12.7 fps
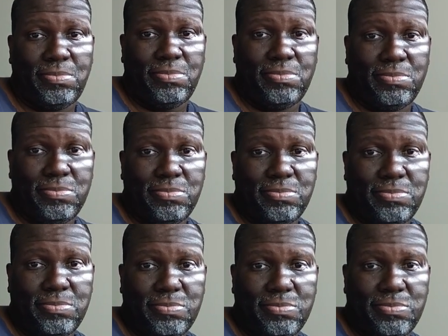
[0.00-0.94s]

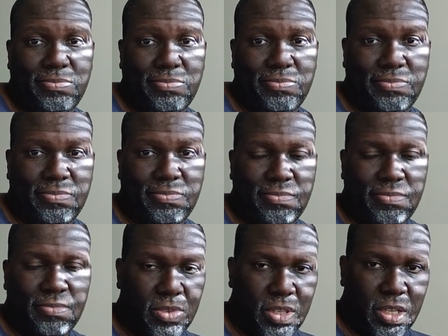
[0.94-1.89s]
Ghost.
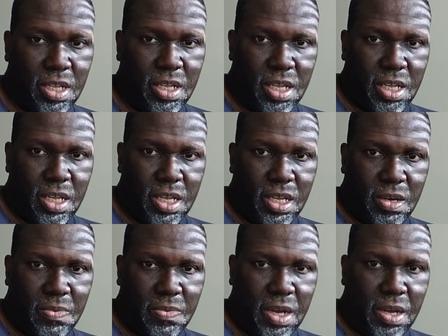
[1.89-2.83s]
Oh
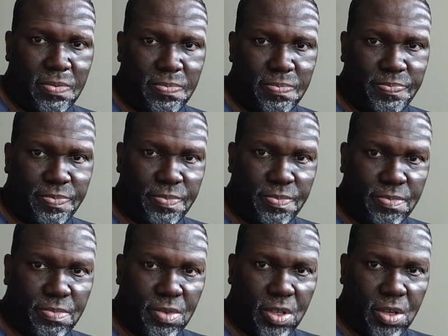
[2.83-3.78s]
yeah, again, I
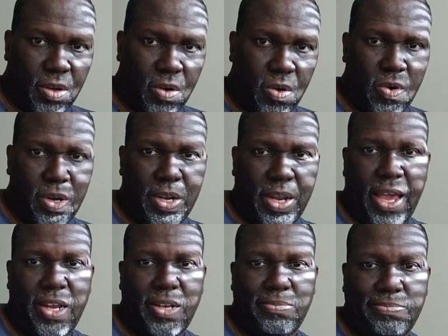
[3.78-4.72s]
supposed to
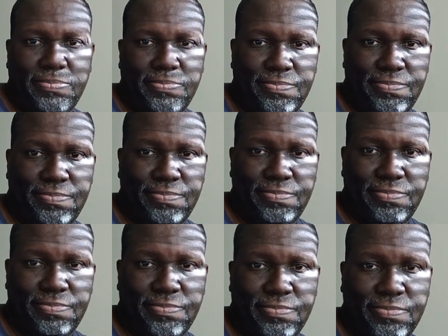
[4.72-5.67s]
be on um the
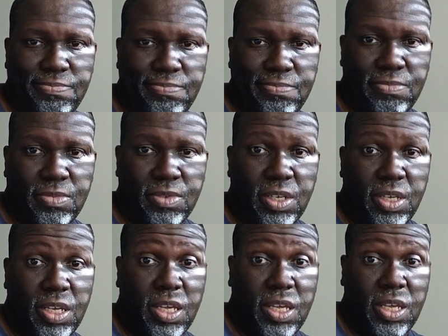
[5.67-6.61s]
Coast channel.
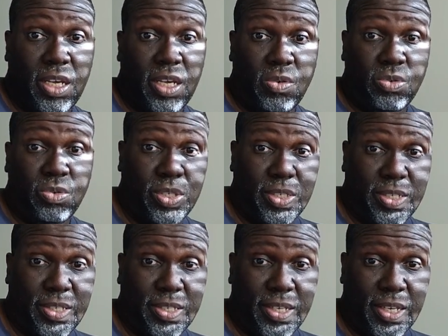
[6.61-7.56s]
That's
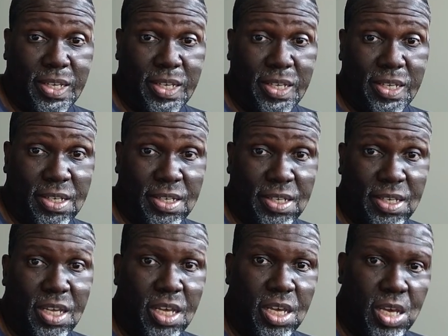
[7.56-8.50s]
all in
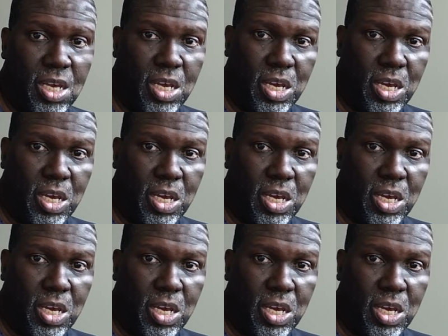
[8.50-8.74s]
caps